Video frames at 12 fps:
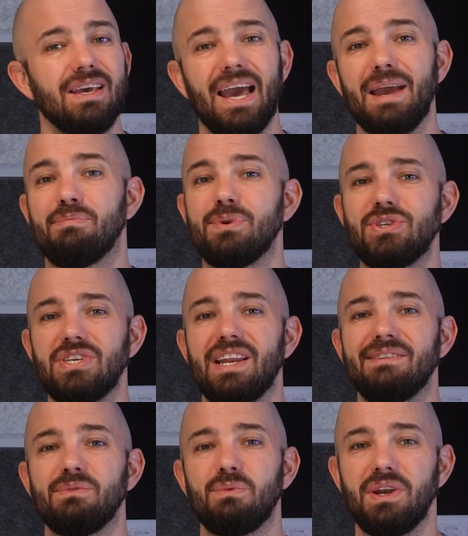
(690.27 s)
I appreciate
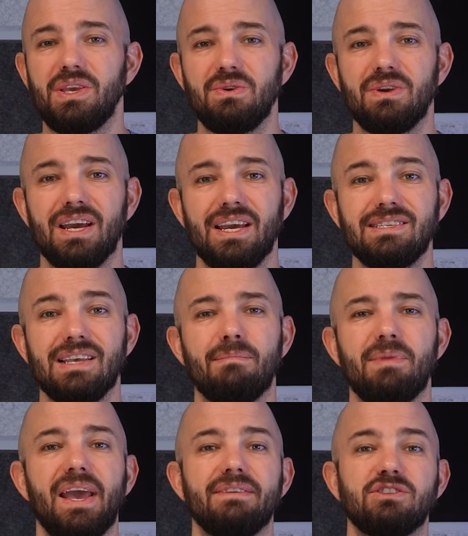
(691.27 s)
every one of you guys. I'm
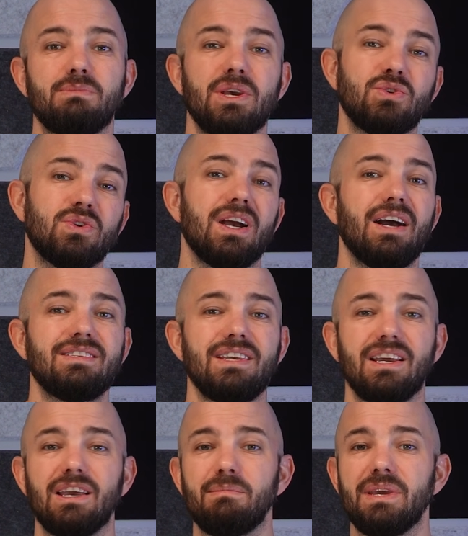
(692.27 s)
gonna have some extra
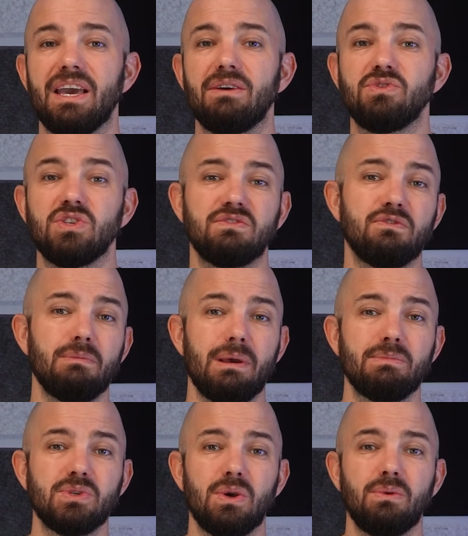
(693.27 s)
content coming out just for
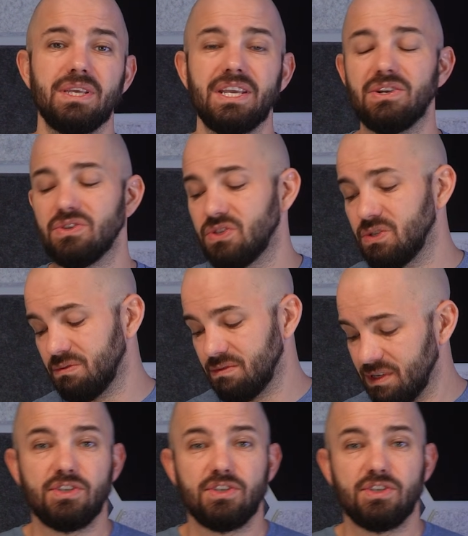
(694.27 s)
members only here soon.